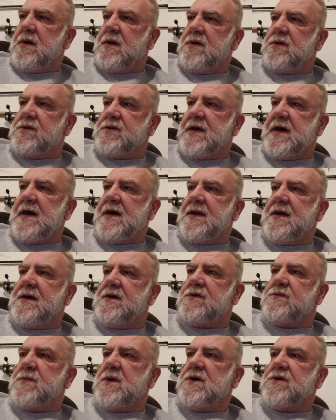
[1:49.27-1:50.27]
His daddy
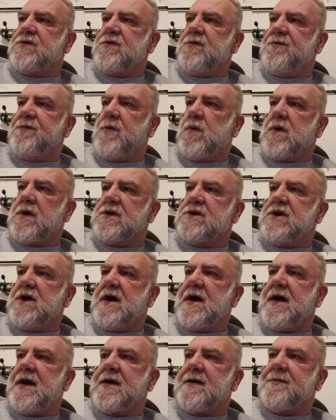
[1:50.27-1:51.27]
is Muscle Fork
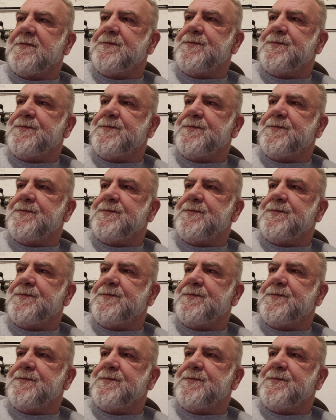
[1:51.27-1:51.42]
Jack.